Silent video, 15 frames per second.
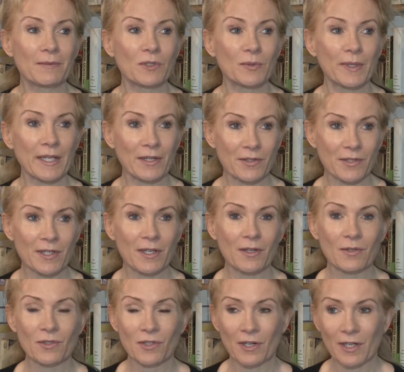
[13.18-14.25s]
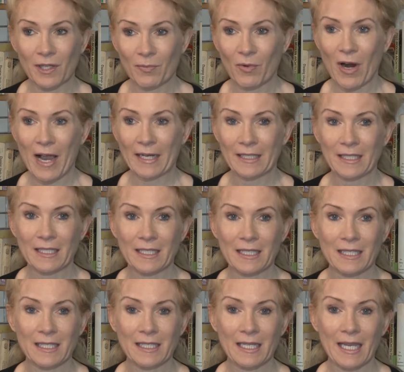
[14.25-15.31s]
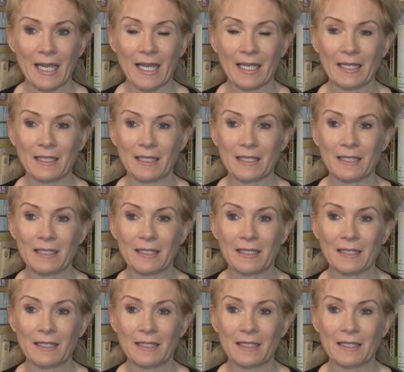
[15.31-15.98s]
20 years ago, started the practice and